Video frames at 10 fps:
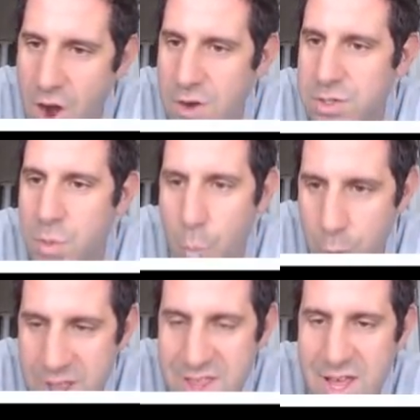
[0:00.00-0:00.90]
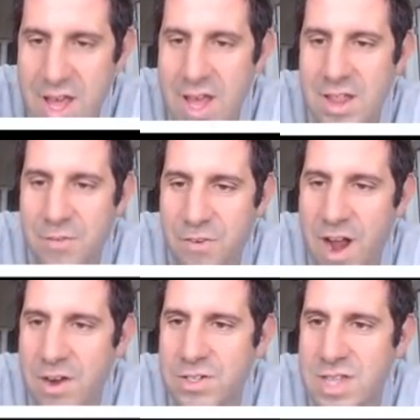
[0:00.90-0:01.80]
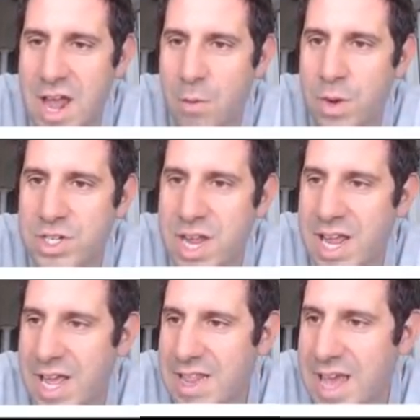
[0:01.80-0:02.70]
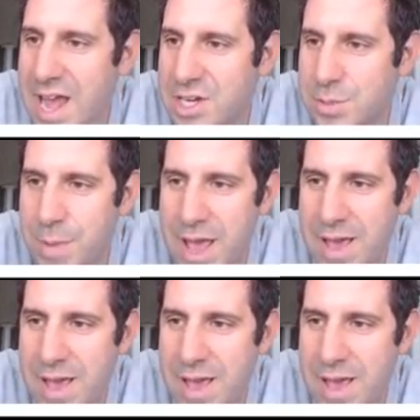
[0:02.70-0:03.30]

cars with the fires that originate in the engine